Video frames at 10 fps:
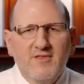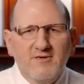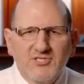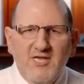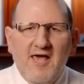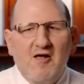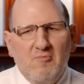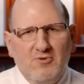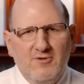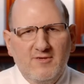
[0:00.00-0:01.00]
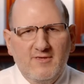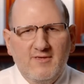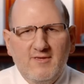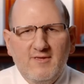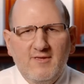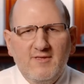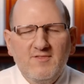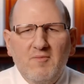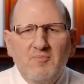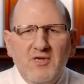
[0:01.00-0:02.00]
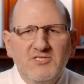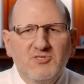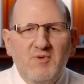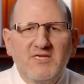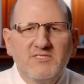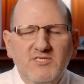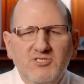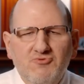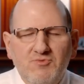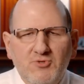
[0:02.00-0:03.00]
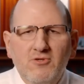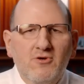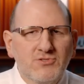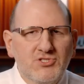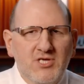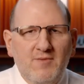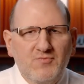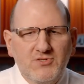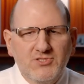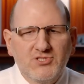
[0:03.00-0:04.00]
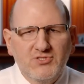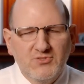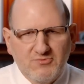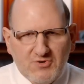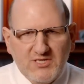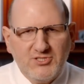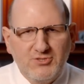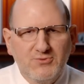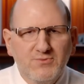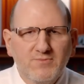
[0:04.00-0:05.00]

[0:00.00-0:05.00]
There's help. The Bench Basics Criminal Law chapters to the rescue.